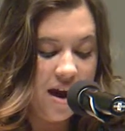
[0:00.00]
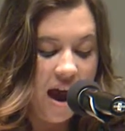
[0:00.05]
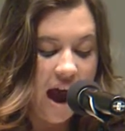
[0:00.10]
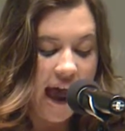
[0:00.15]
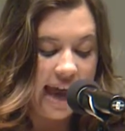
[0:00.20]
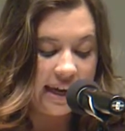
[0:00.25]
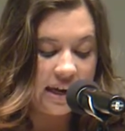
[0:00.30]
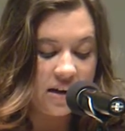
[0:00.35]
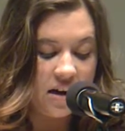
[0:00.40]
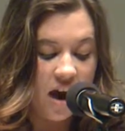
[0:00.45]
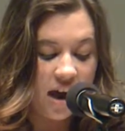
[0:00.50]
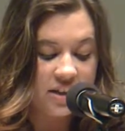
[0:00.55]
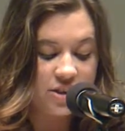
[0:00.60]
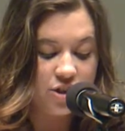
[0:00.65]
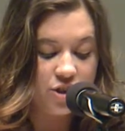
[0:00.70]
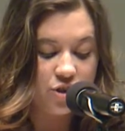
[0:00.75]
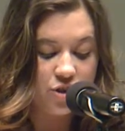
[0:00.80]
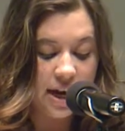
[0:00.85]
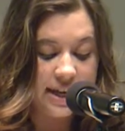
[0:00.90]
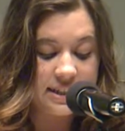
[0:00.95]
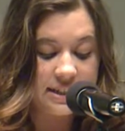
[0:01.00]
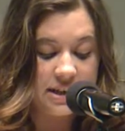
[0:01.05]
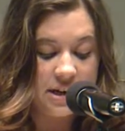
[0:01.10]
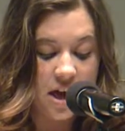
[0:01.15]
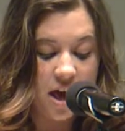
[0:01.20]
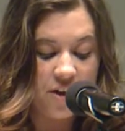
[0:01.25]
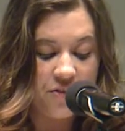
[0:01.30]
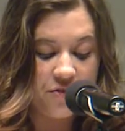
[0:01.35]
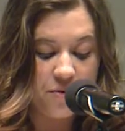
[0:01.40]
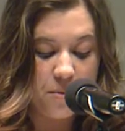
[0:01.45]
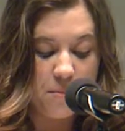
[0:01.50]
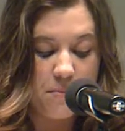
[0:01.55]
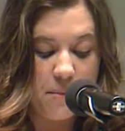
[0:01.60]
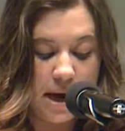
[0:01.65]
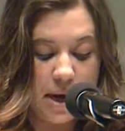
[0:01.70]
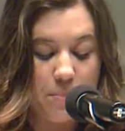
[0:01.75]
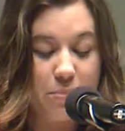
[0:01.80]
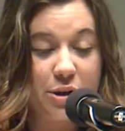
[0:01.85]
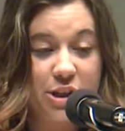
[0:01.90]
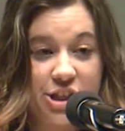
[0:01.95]
I cannot stress enough
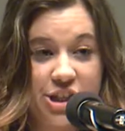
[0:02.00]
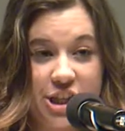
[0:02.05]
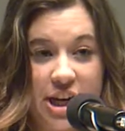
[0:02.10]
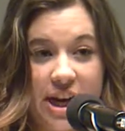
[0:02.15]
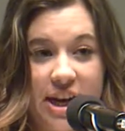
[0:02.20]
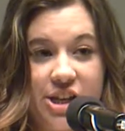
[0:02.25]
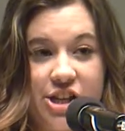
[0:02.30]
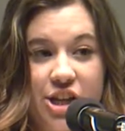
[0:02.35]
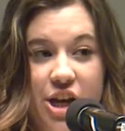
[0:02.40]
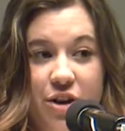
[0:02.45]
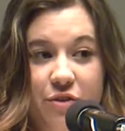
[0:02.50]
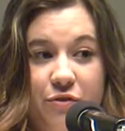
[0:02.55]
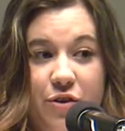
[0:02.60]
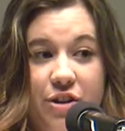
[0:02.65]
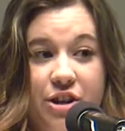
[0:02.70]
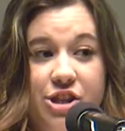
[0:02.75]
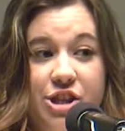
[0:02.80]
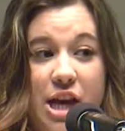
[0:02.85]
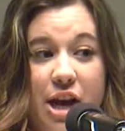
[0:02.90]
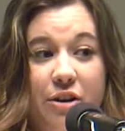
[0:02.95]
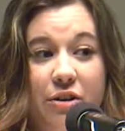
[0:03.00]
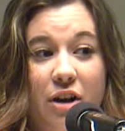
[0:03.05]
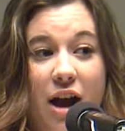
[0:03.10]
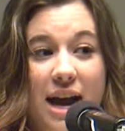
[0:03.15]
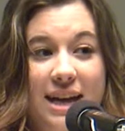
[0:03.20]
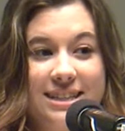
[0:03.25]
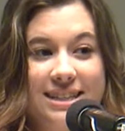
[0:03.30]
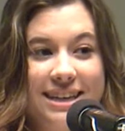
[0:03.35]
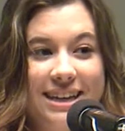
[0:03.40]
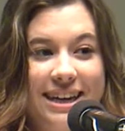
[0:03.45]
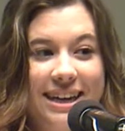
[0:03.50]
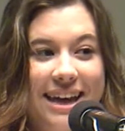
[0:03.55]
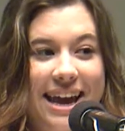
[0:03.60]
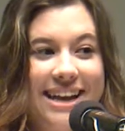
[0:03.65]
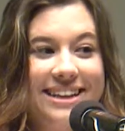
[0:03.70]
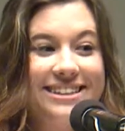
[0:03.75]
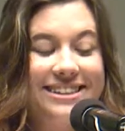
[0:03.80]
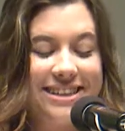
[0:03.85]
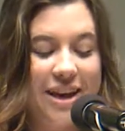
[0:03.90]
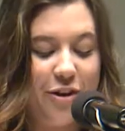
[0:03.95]
my appreciation for the generosity
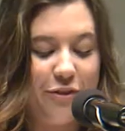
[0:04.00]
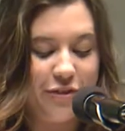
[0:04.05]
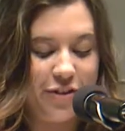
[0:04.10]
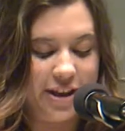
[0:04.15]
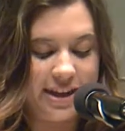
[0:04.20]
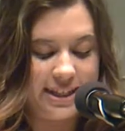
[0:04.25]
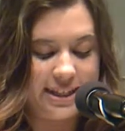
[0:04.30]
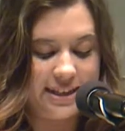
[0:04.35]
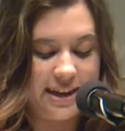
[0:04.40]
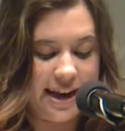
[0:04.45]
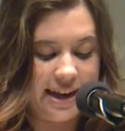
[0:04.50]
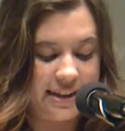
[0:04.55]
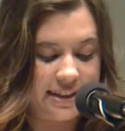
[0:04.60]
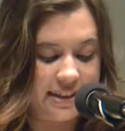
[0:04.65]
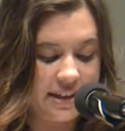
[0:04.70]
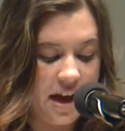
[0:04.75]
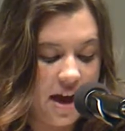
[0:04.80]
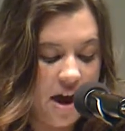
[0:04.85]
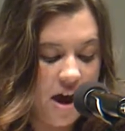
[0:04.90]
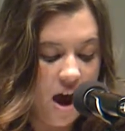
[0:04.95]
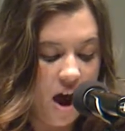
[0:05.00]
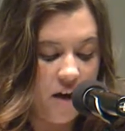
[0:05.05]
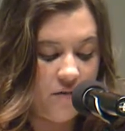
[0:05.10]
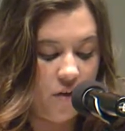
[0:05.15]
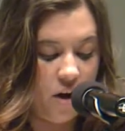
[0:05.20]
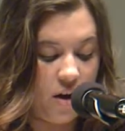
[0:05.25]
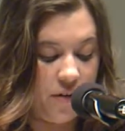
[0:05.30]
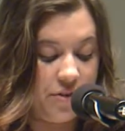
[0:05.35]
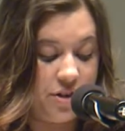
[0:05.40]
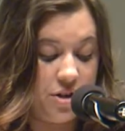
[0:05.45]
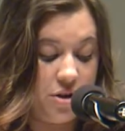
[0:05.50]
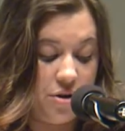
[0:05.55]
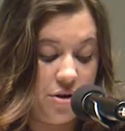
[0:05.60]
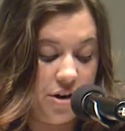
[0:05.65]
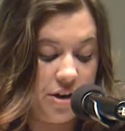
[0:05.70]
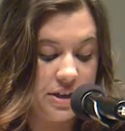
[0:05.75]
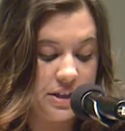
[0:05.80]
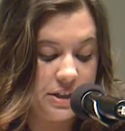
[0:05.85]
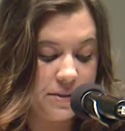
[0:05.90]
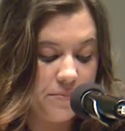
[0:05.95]
and selflessness of all of the
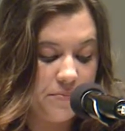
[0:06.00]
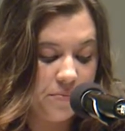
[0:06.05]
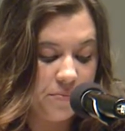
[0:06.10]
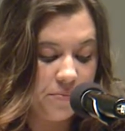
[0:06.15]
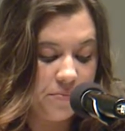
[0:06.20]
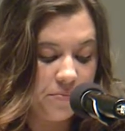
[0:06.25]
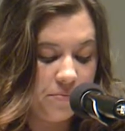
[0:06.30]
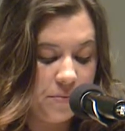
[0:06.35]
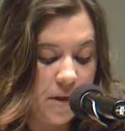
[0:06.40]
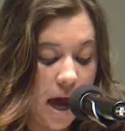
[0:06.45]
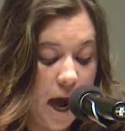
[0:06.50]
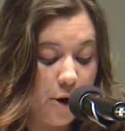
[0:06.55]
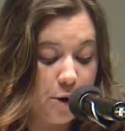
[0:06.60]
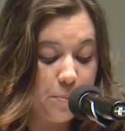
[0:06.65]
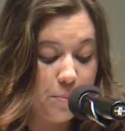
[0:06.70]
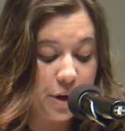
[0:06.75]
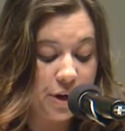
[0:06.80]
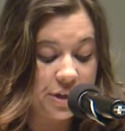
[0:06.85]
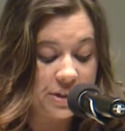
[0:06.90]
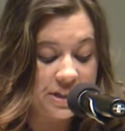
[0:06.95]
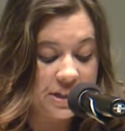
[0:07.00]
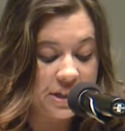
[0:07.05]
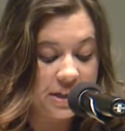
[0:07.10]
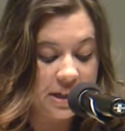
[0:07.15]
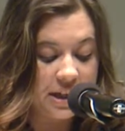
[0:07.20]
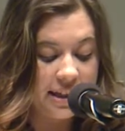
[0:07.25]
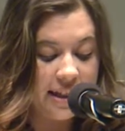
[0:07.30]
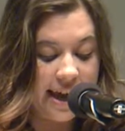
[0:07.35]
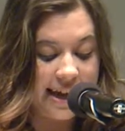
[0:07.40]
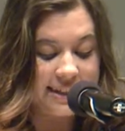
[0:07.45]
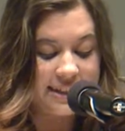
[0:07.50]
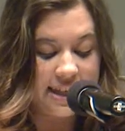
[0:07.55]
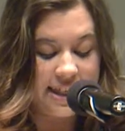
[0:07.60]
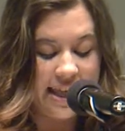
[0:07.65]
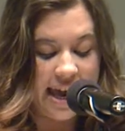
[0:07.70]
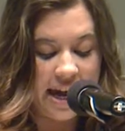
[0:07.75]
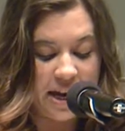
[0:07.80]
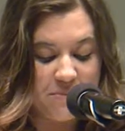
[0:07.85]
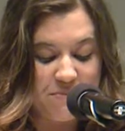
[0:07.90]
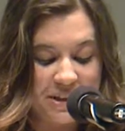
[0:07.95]
donors. I would personally like to
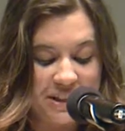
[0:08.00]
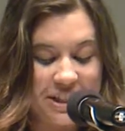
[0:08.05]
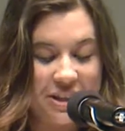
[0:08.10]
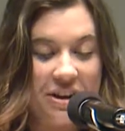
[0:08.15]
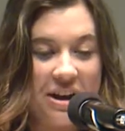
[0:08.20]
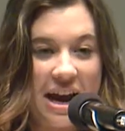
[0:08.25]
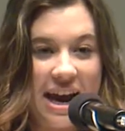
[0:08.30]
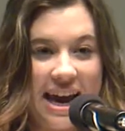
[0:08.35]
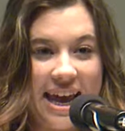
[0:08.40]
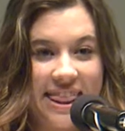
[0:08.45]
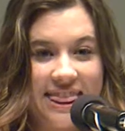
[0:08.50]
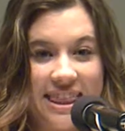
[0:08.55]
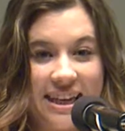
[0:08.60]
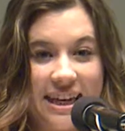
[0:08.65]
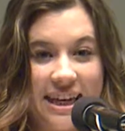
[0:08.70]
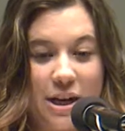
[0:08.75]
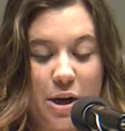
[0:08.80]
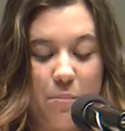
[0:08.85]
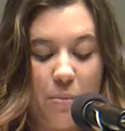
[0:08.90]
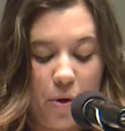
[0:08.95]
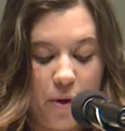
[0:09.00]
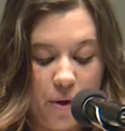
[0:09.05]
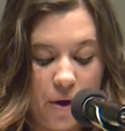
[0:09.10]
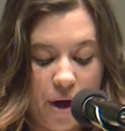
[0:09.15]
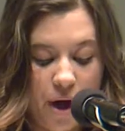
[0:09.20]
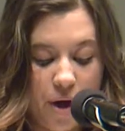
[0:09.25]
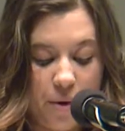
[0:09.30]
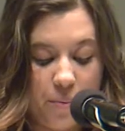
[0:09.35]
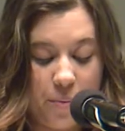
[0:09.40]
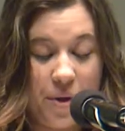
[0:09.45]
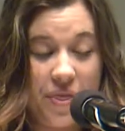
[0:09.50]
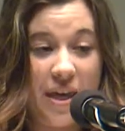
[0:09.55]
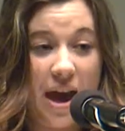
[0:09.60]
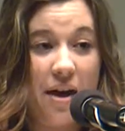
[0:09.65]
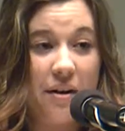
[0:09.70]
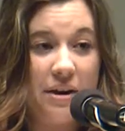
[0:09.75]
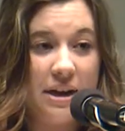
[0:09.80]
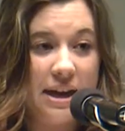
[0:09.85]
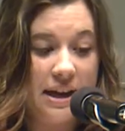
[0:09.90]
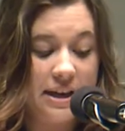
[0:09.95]
thank Mr. Anthony Coppola.
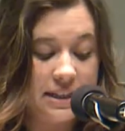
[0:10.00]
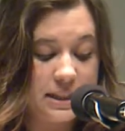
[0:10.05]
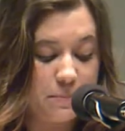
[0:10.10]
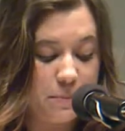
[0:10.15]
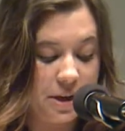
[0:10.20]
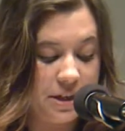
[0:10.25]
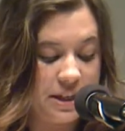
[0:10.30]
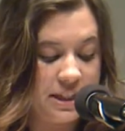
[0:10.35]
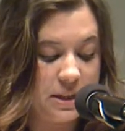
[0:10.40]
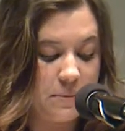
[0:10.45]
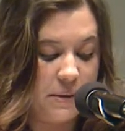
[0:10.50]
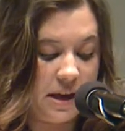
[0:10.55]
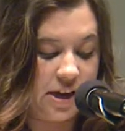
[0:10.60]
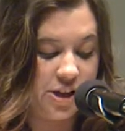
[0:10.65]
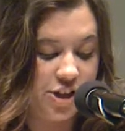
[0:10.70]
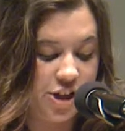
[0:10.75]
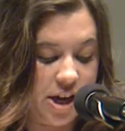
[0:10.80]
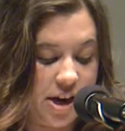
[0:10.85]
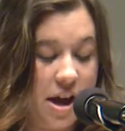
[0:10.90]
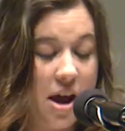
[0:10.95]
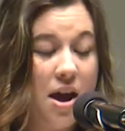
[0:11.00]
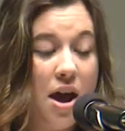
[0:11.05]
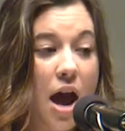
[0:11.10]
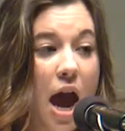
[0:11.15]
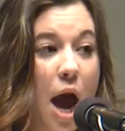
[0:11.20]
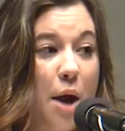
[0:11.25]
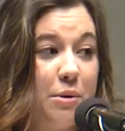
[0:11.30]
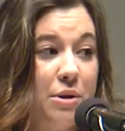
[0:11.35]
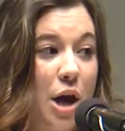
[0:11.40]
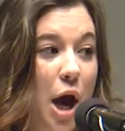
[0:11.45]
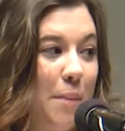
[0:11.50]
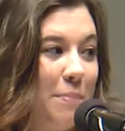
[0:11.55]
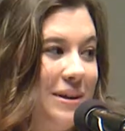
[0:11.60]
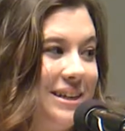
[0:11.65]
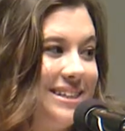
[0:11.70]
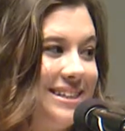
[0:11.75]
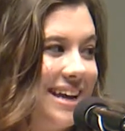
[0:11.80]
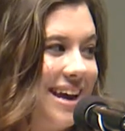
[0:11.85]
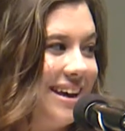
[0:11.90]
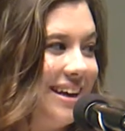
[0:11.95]
Without his participation, I would not be
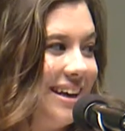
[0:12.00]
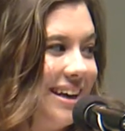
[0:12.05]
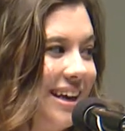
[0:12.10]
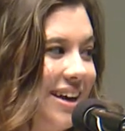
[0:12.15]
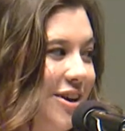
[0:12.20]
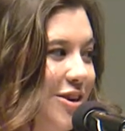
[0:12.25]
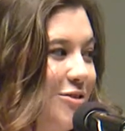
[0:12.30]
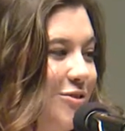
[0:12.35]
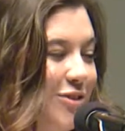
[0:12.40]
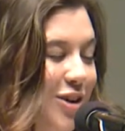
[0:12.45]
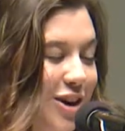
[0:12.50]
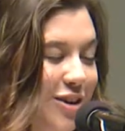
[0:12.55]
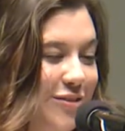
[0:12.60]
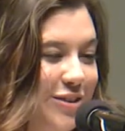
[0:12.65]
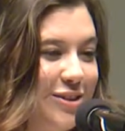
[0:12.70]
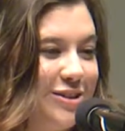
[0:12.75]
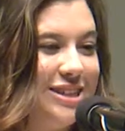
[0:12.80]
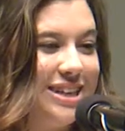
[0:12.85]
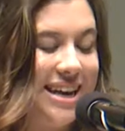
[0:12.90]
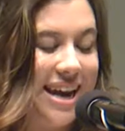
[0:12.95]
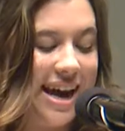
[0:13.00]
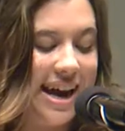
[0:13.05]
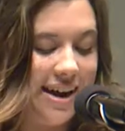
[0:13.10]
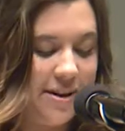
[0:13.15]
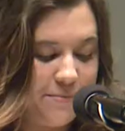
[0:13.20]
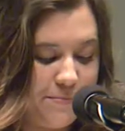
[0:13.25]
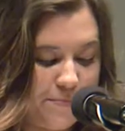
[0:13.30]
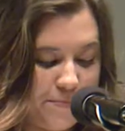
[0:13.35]
standing here in front of you tonight.